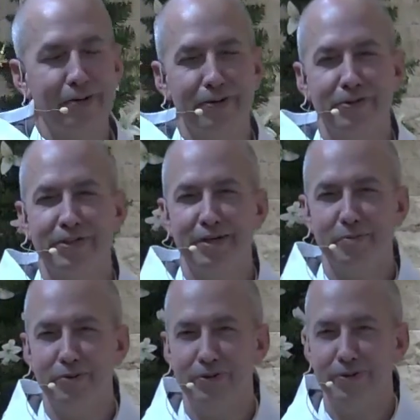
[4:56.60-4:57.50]
and
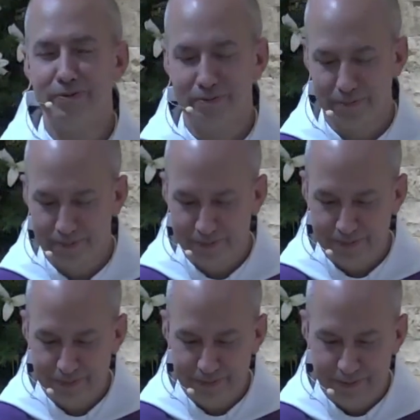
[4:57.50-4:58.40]
for
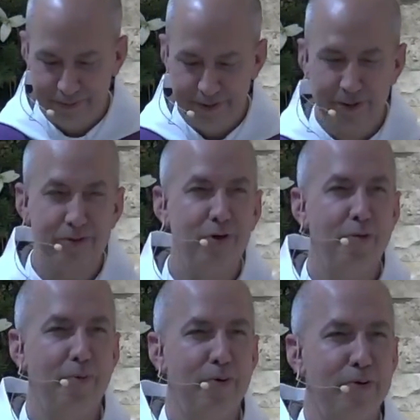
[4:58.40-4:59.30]
eternity in all the
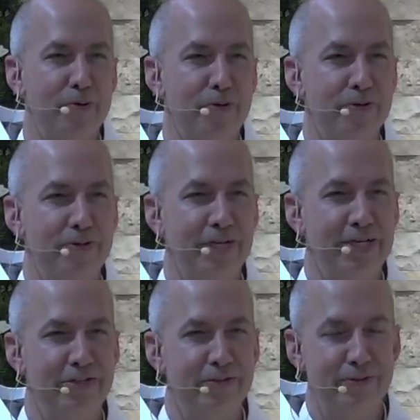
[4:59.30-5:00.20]
tabernacles. miracles of the world.
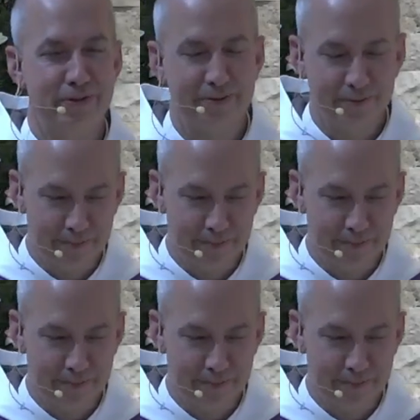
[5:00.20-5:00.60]
Ah, for the heart of